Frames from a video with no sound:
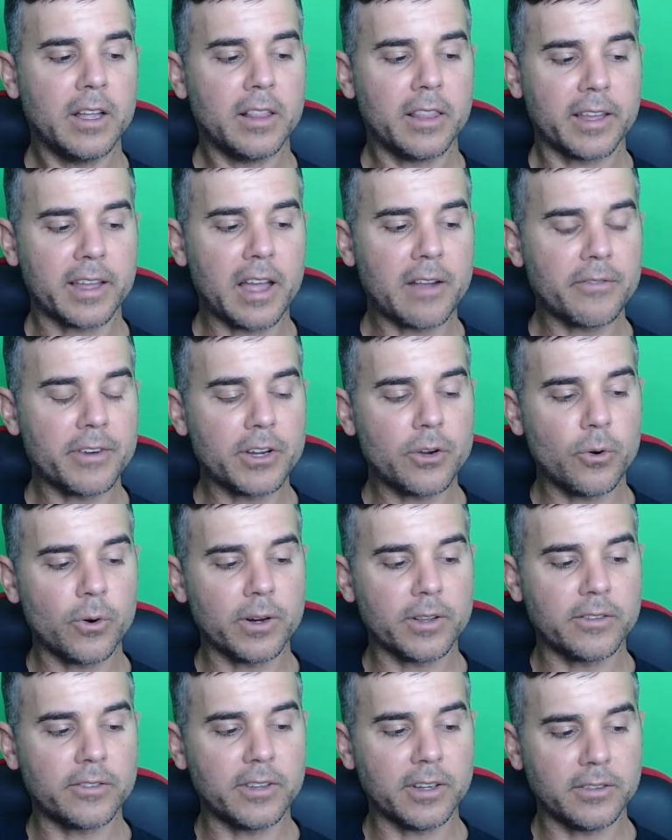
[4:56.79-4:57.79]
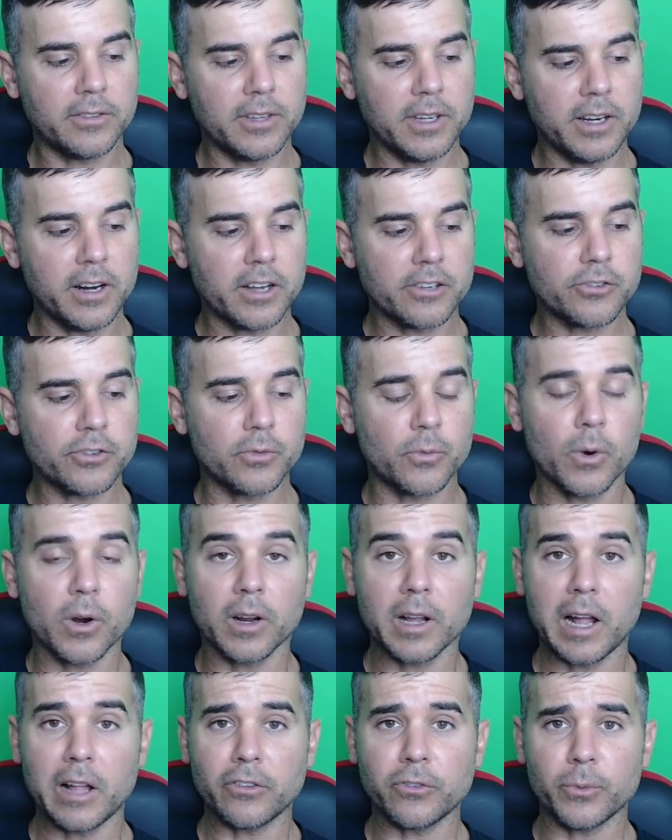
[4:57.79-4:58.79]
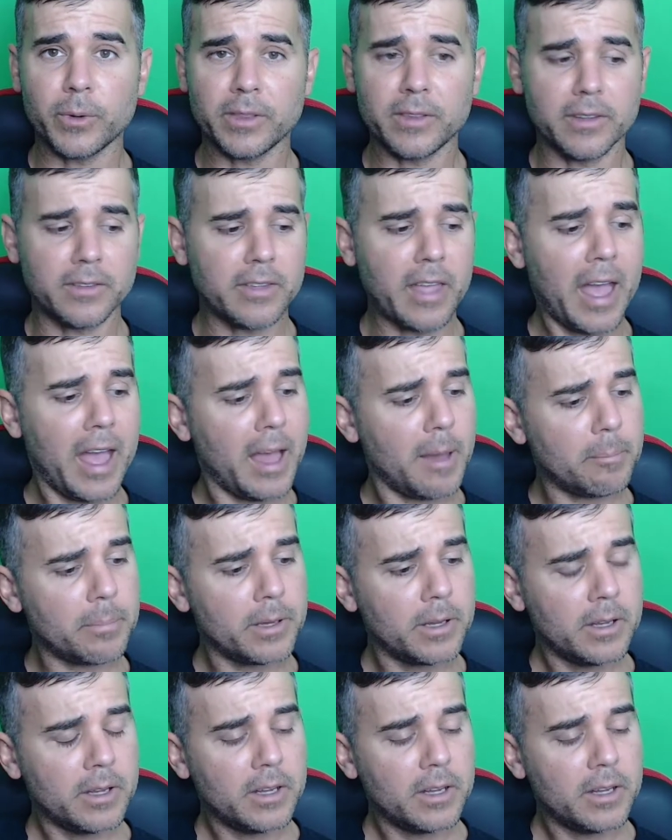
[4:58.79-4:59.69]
Like I've recorded 1,600 workouts with this app.